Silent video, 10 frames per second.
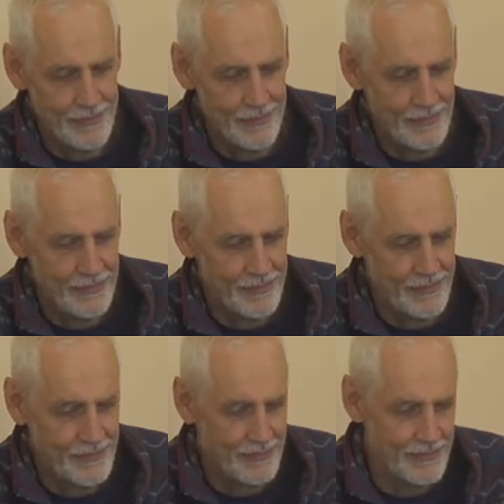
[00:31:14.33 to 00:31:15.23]

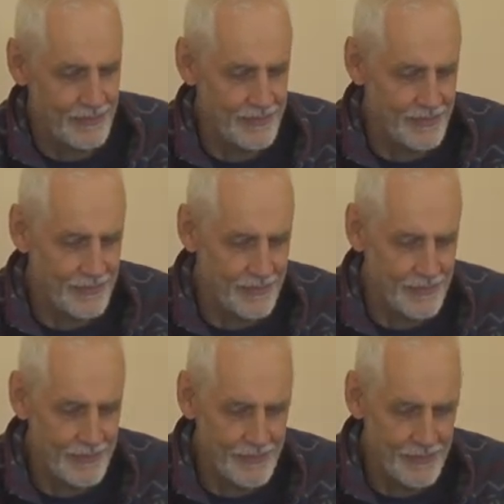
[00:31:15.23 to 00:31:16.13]
closes the heart
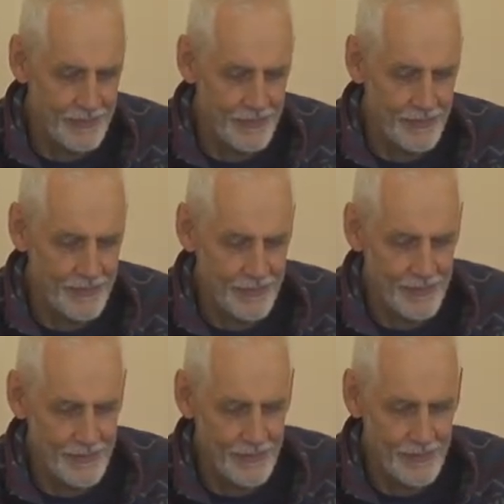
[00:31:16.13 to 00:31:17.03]
against Christ and the
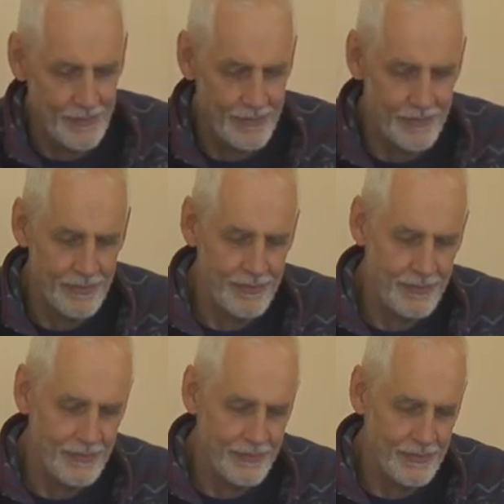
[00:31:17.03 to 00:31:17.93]
infinite
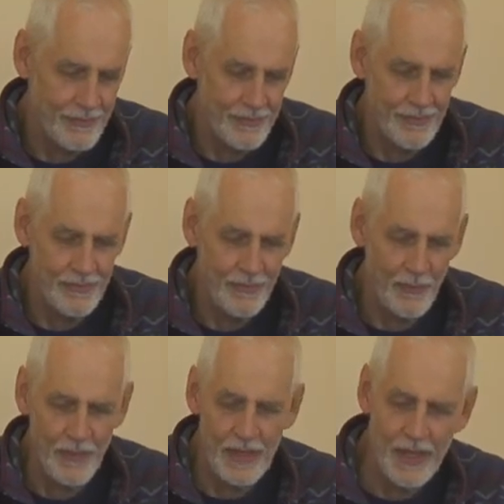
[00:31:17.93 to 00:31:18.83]
blessings
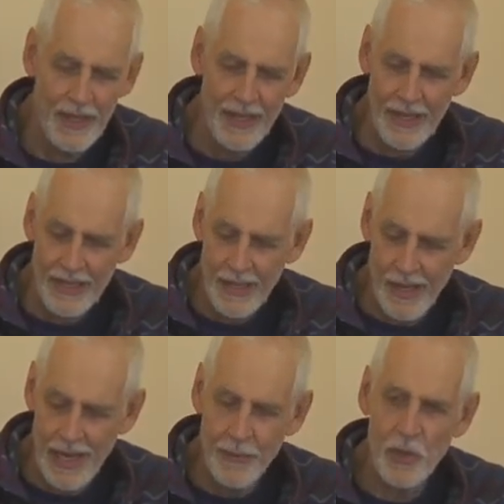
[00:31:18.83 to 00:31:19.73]
he came to give.
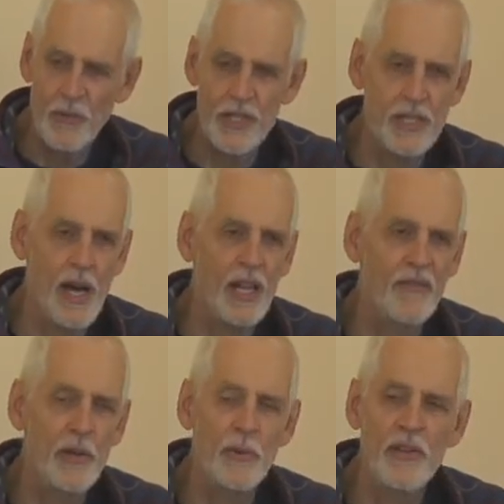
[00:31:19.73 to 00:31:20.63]
Now, I wrote this.
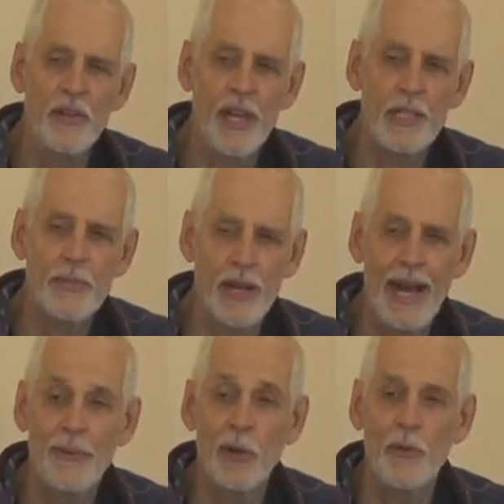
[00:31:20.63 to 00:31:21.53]
Oliver, you want to read the next one?
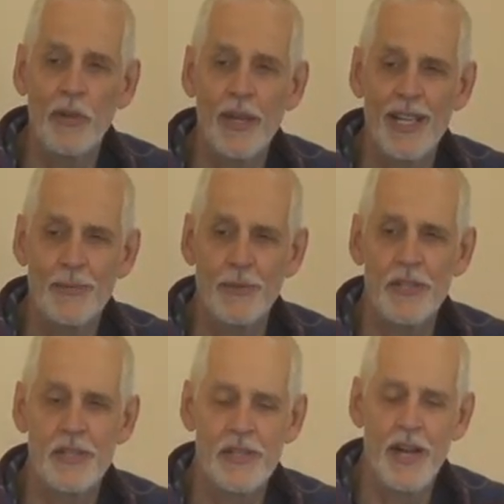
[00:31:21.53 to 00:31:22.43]
I wrote the next one.
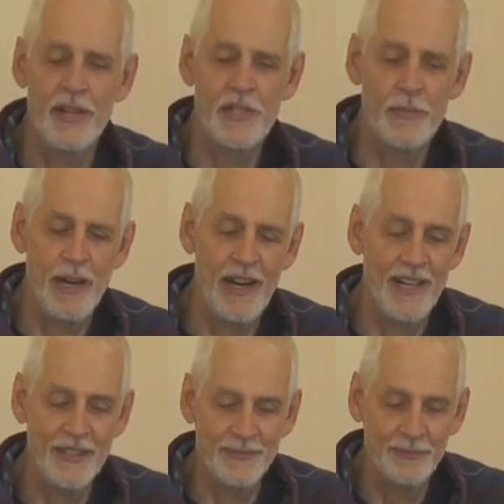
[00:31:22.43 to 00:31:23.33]
This is not inspired.